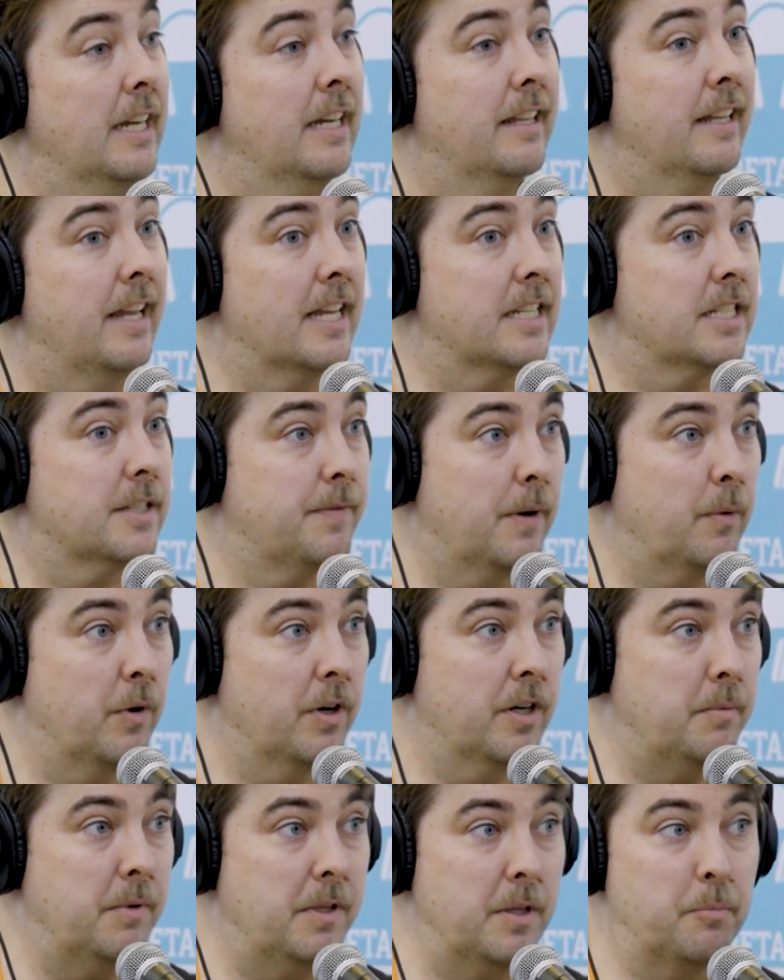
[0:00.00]
they asked if I
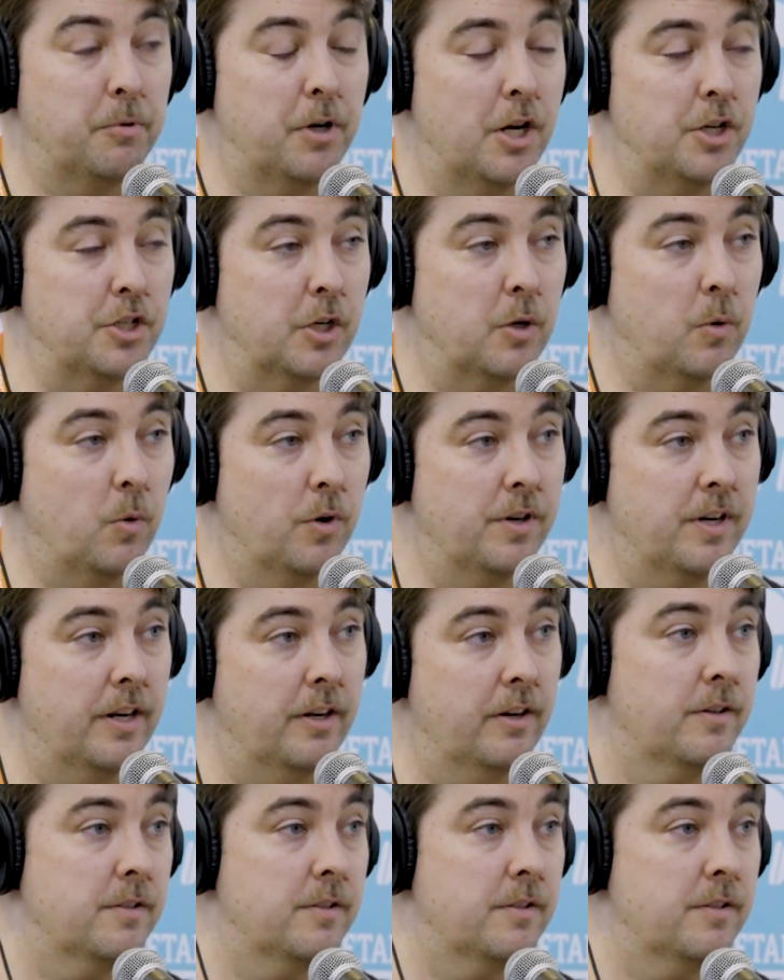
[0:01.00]
wanted to be the project coordinator.